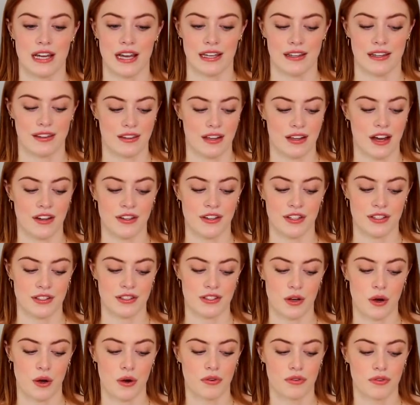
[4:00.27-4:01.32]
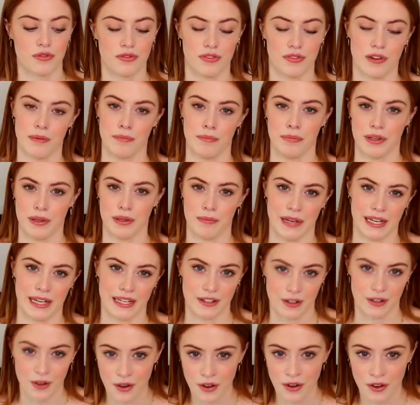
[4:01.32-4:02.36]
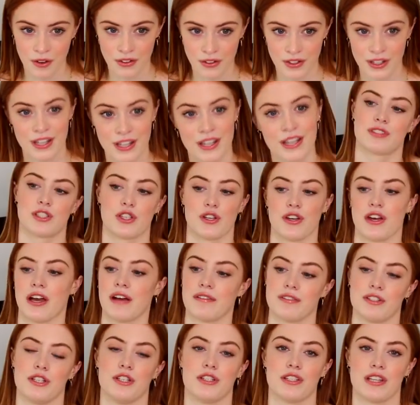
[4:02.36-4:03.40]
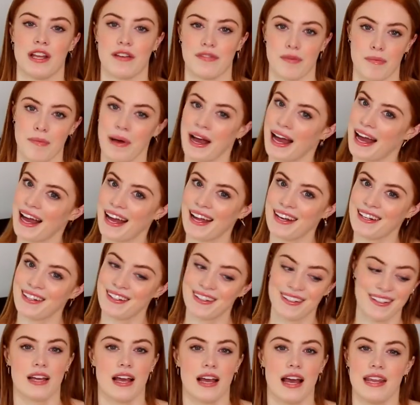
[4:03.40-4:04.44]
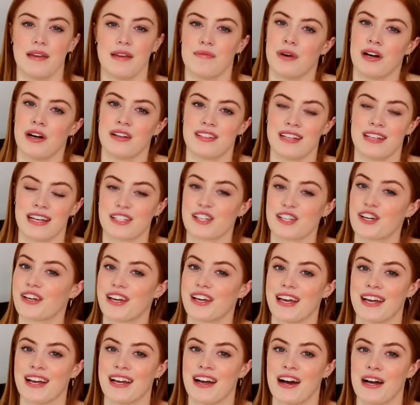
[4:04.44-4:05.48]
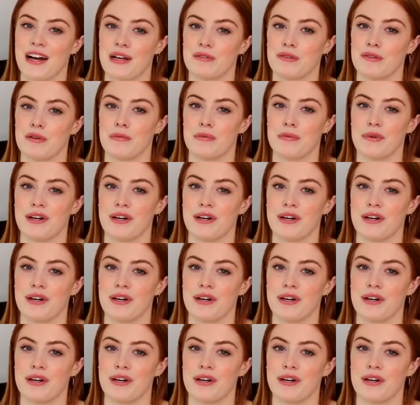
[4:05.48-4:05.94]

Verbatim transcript: take the onions off and put the bacon on so I don't have to use another pan and then whilst that's cooking I will